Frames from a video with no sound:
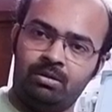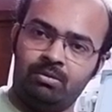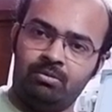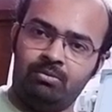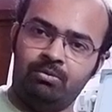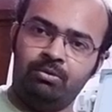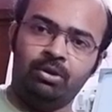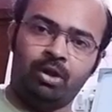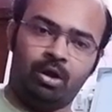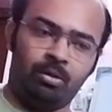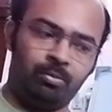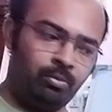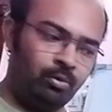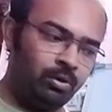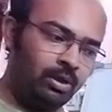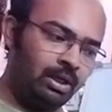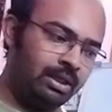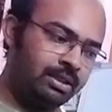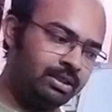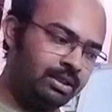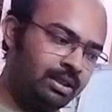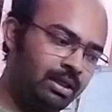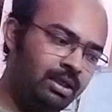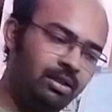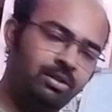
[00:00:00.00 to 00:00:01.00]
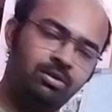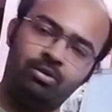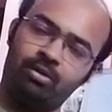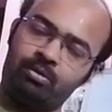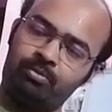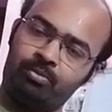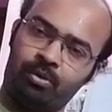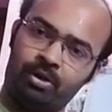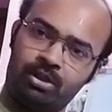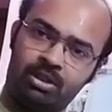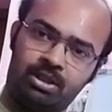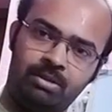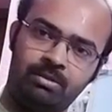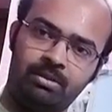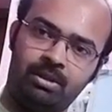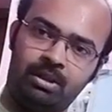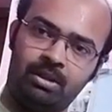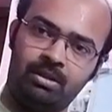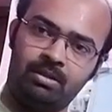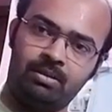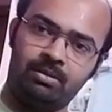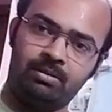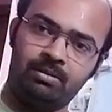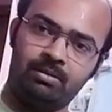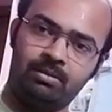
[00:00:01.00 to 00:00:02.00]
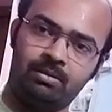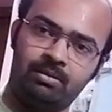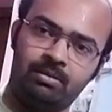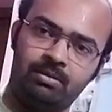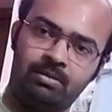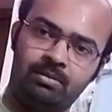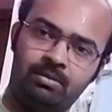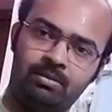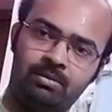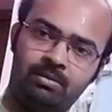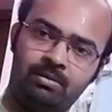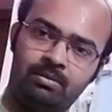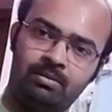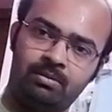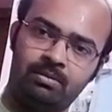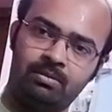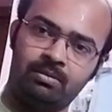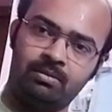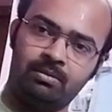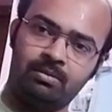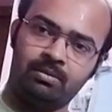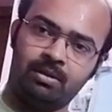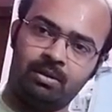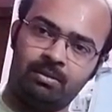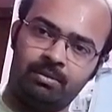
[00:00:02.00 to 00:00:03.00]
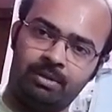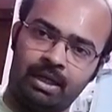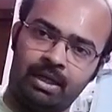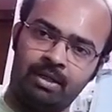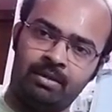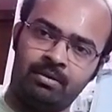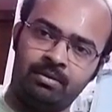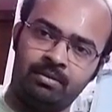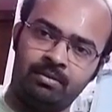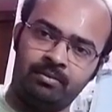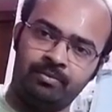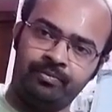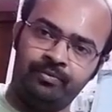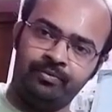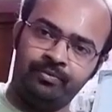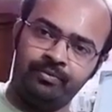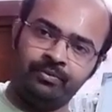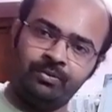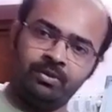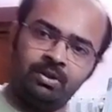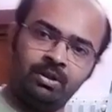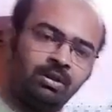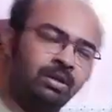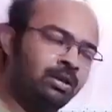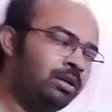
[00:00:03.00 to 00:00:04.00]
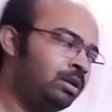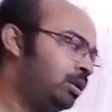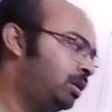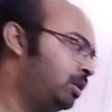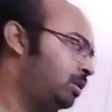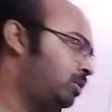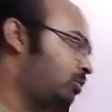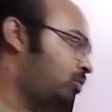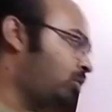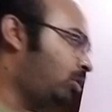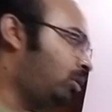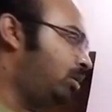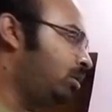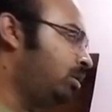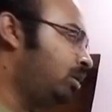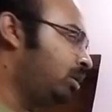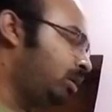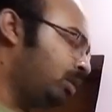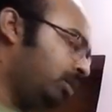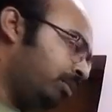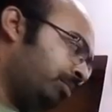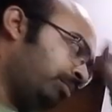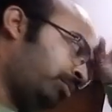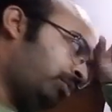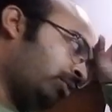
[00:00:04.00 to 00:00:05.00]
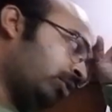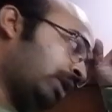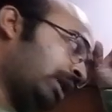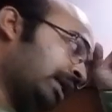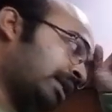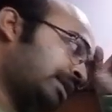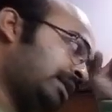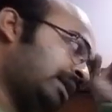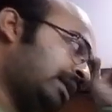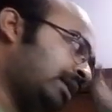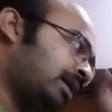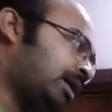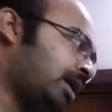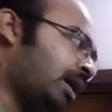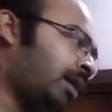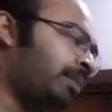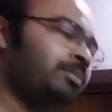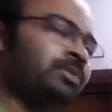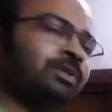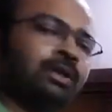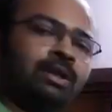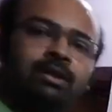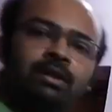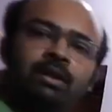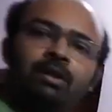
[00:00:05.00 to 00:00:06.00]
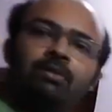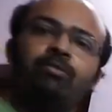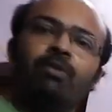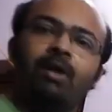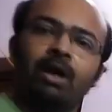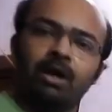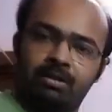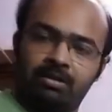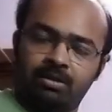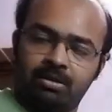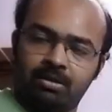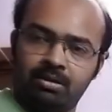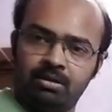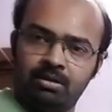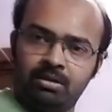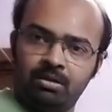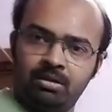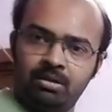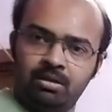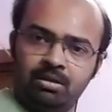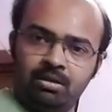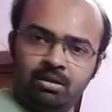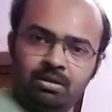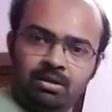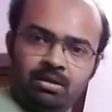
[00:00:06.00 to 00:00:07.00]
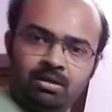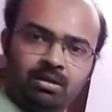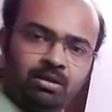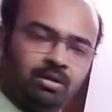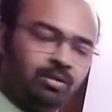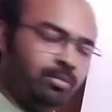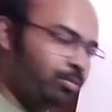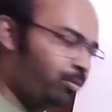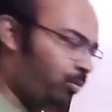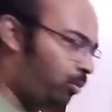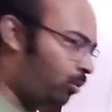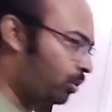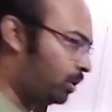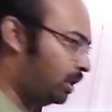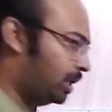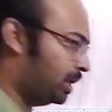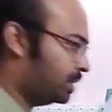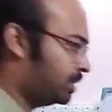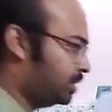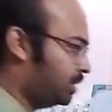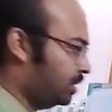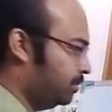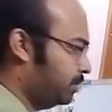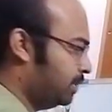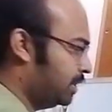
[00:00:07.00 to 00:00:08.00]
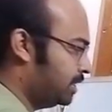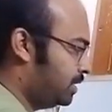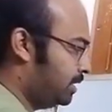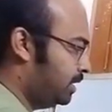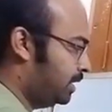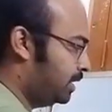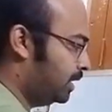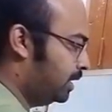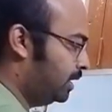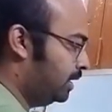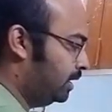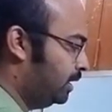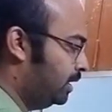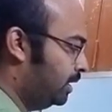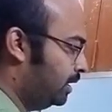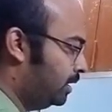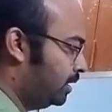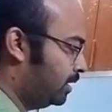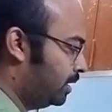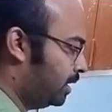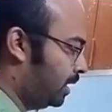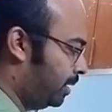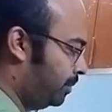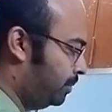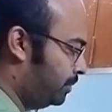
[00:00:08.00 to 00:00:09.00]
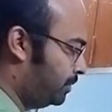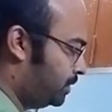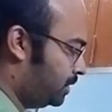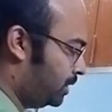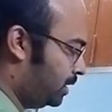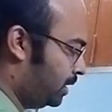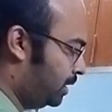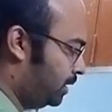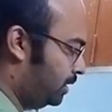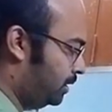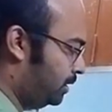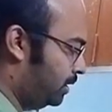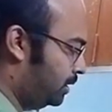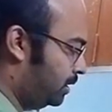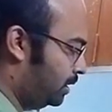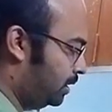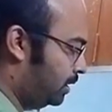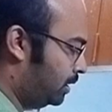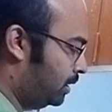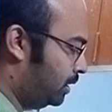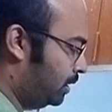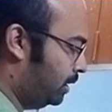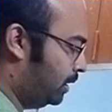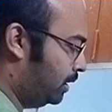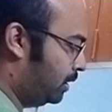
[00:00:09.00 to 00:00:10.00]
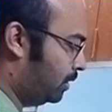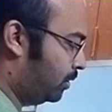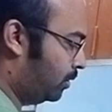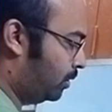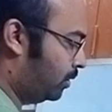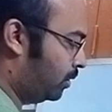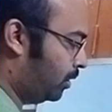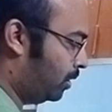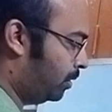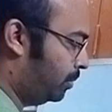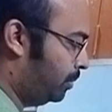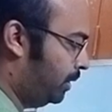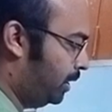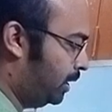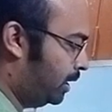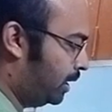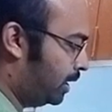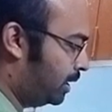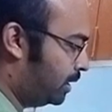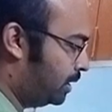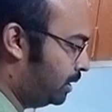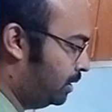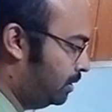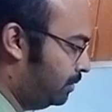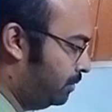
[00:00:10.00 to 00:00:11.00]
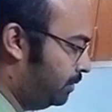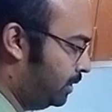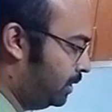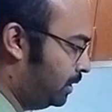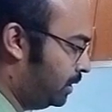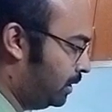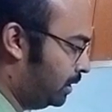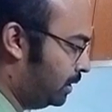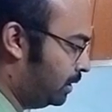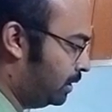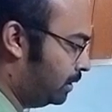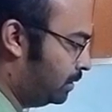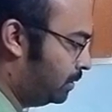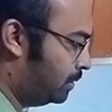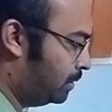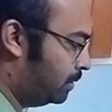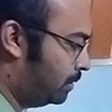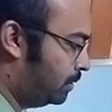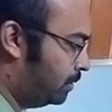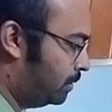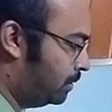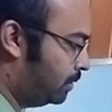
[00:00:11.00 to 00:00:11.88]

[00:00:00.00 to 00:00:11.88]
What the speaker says: Without production, it's not possible. Alright? So, production comes under what? Production basically comes under economic activity.